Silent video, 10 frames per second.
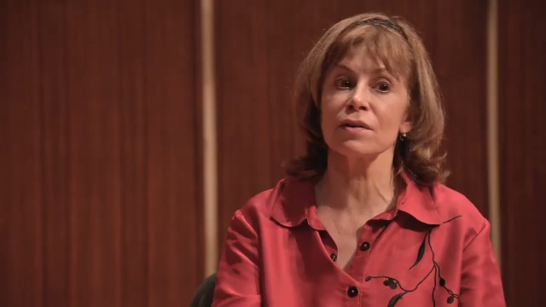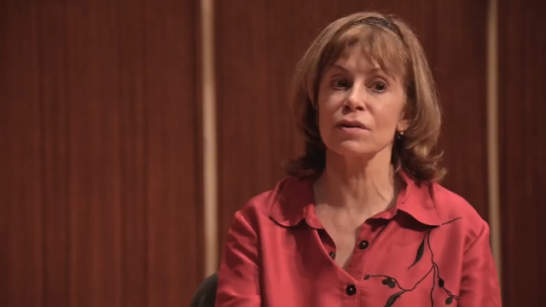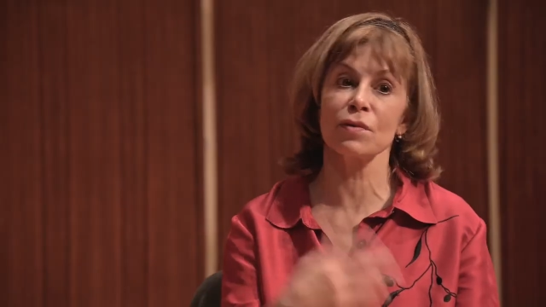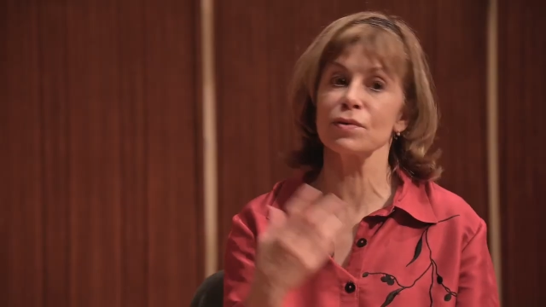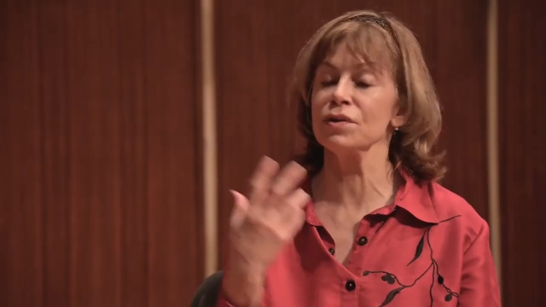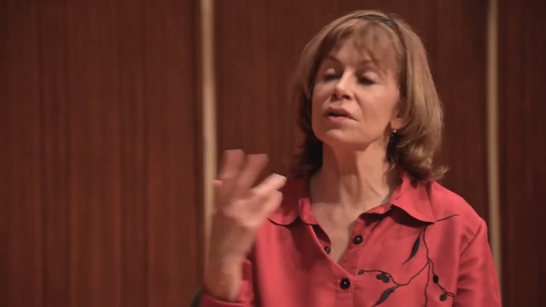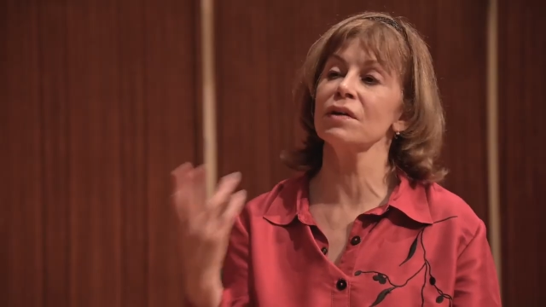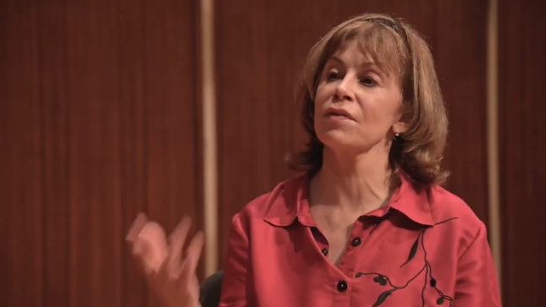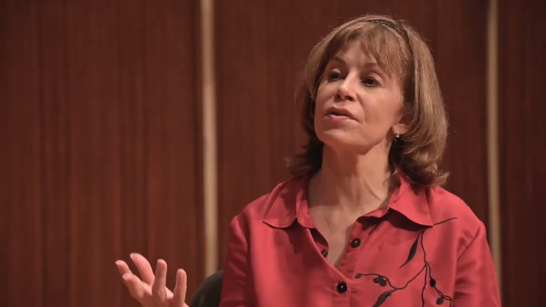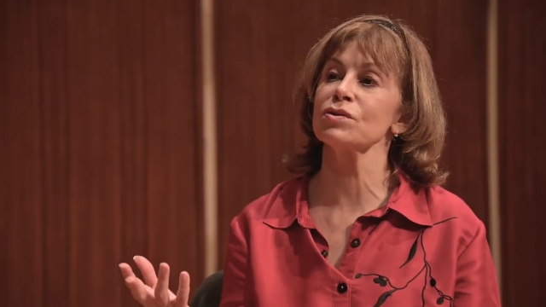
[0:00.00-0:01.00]
they were thinking
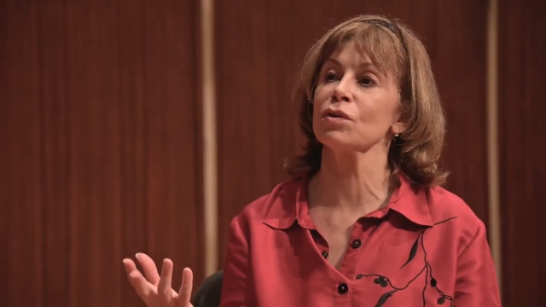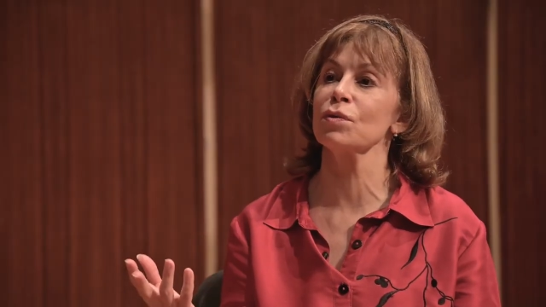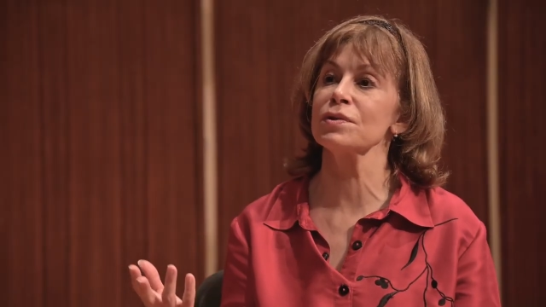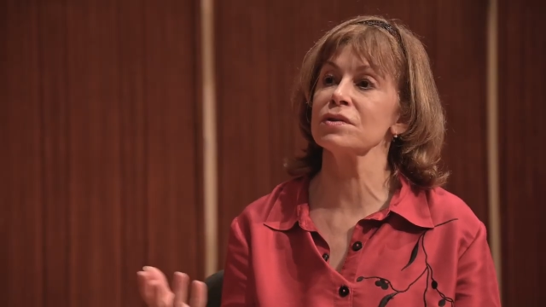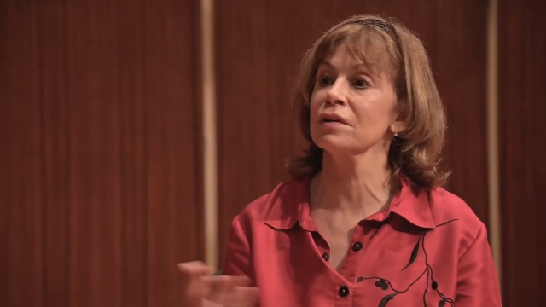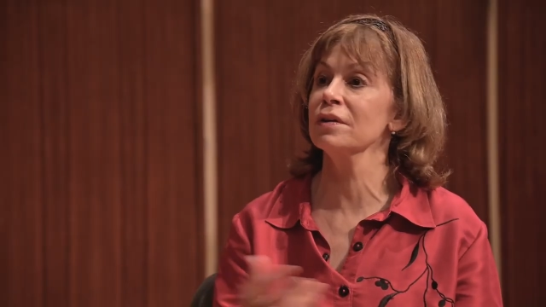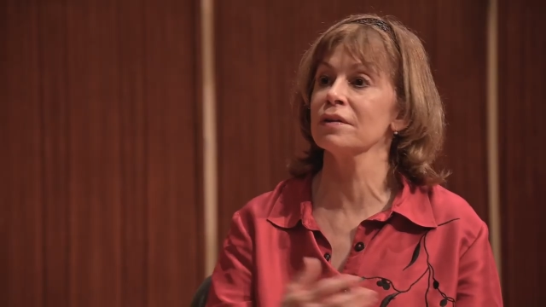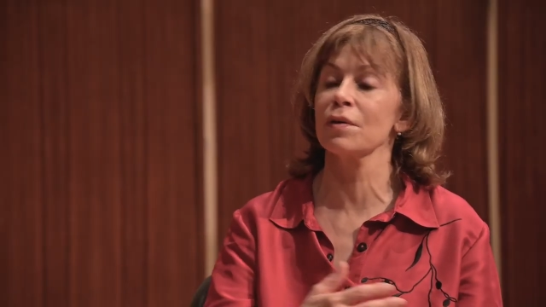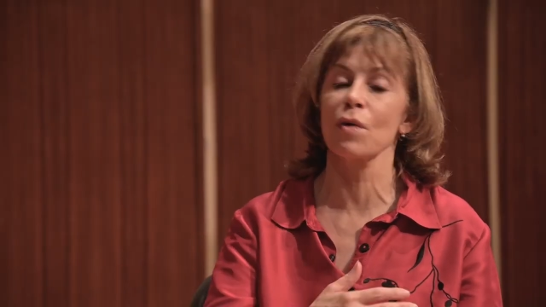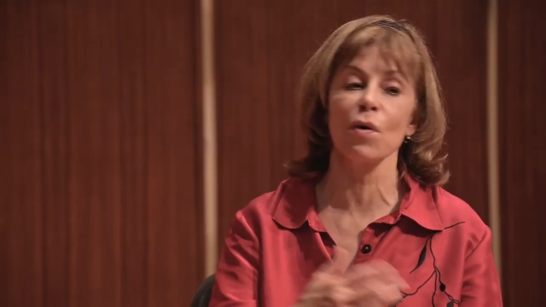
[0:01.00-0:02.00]
very soloistically, and
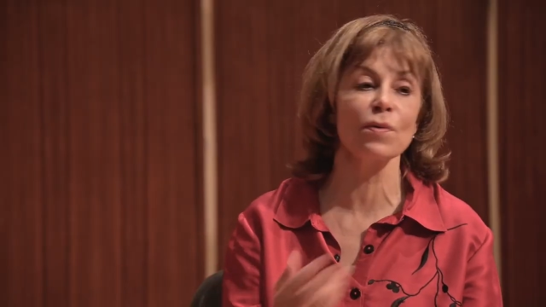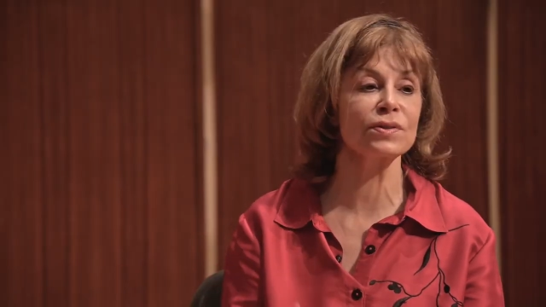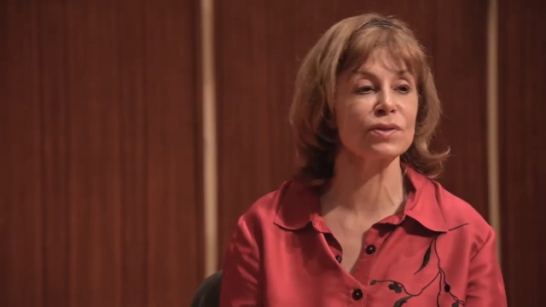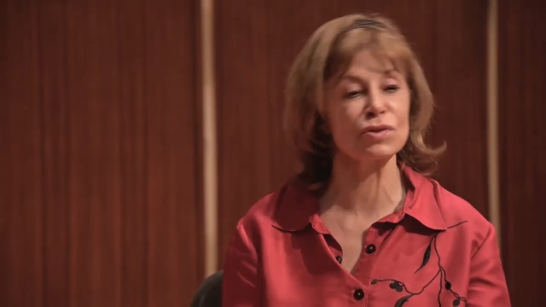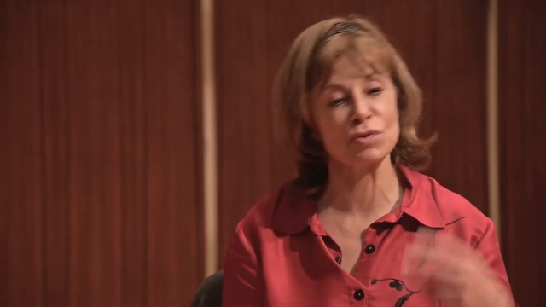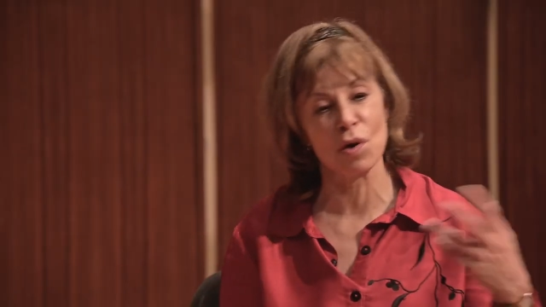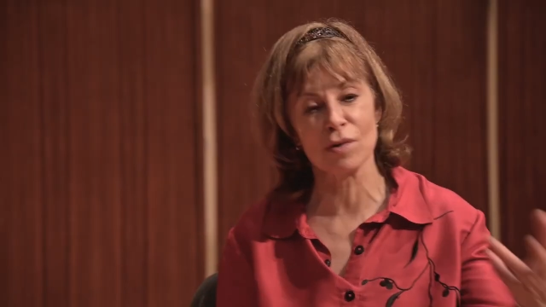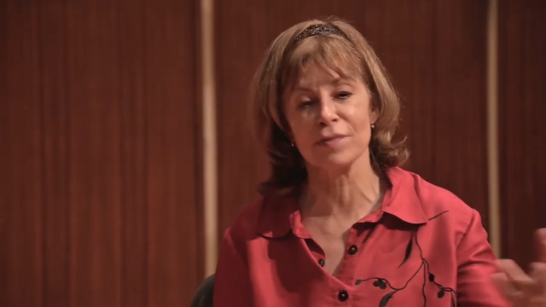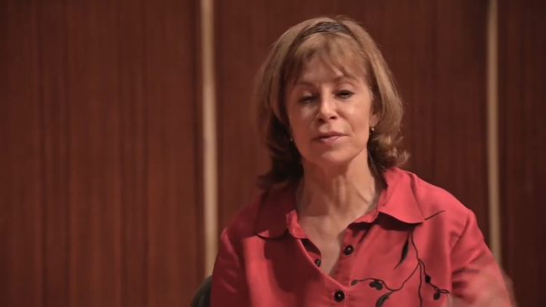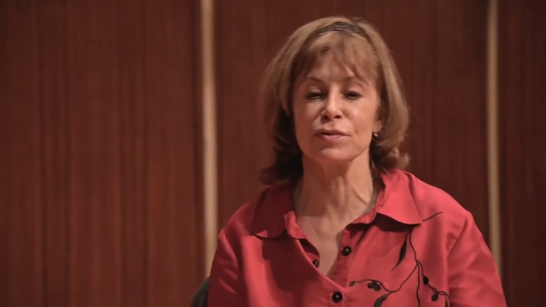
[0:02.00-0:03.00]
they were always the star
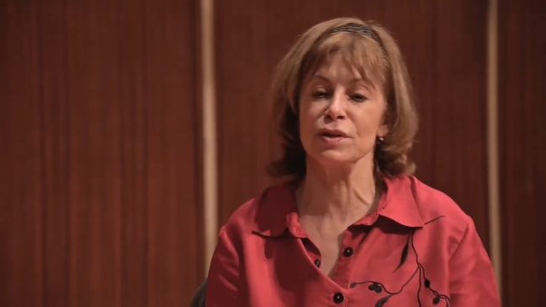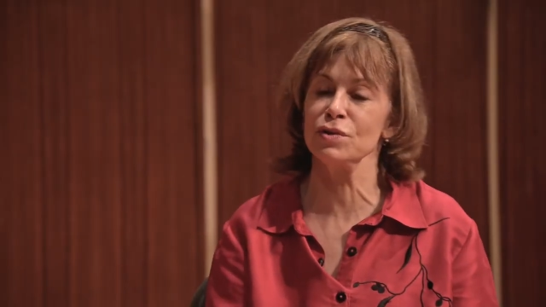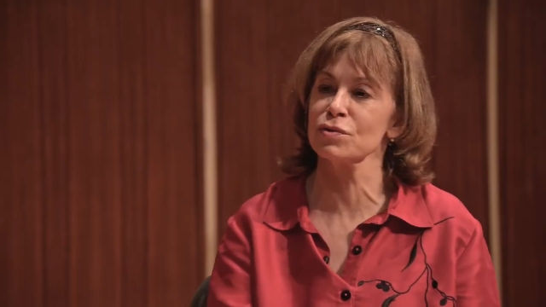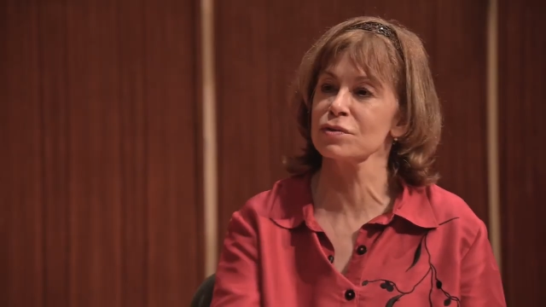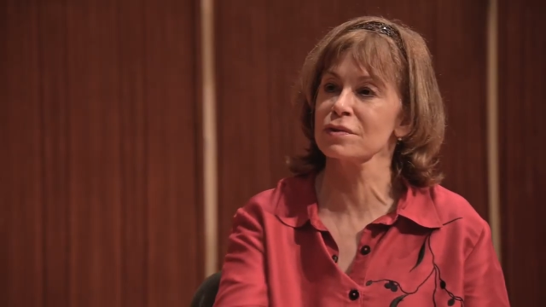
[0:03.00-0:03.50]
of their teacher's